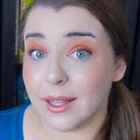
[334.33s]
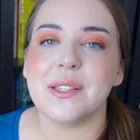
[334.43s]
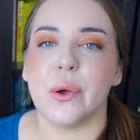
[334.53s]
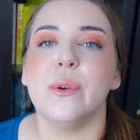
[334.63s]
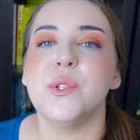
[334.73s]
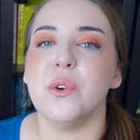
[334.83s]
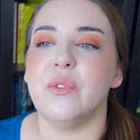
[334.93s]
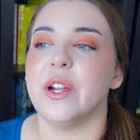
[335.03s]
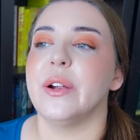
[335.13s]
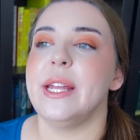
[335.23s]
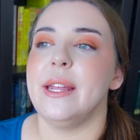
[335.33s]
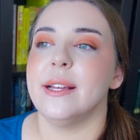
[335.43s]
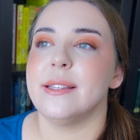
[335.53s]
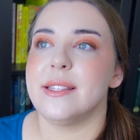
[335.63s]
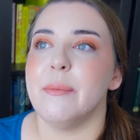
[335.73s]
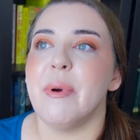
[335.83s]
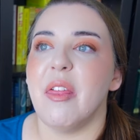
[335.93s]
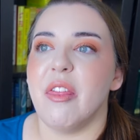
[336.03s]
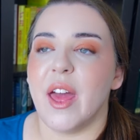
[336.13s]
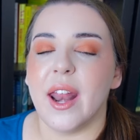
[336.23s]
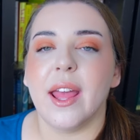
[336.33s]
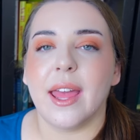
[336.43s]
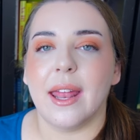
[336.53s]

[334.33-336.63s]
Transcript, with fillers: He's also very sympathetic